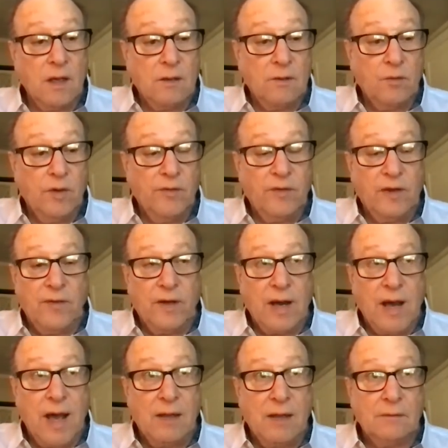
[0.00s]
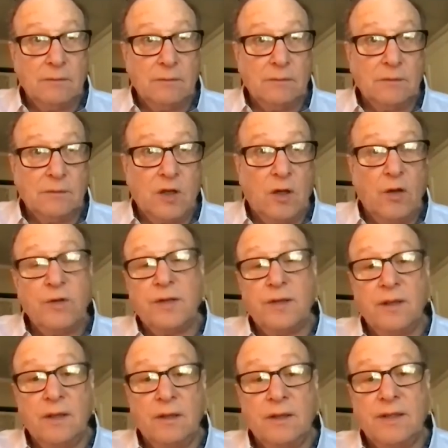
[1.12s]
we've given out close
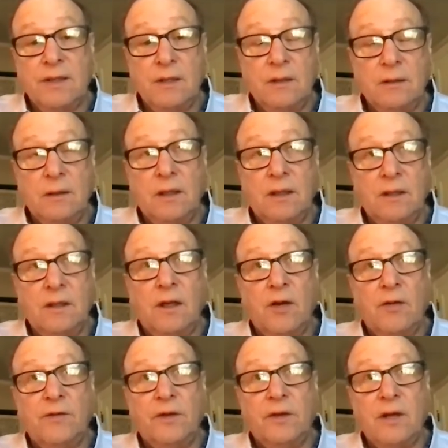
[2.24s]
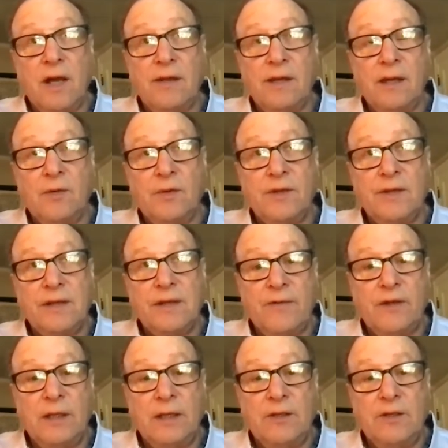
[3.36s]
to a little over, I think it was
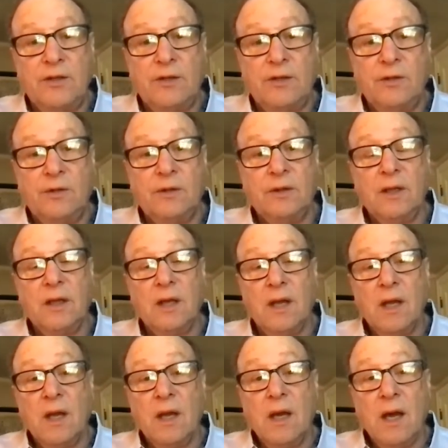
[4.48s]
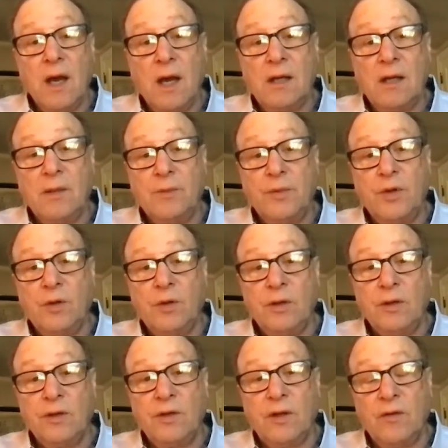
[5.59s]
72
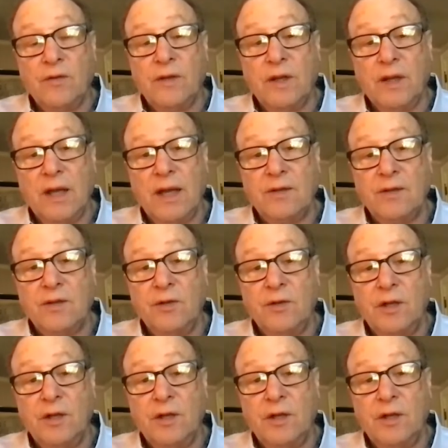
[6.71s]
computers over the last few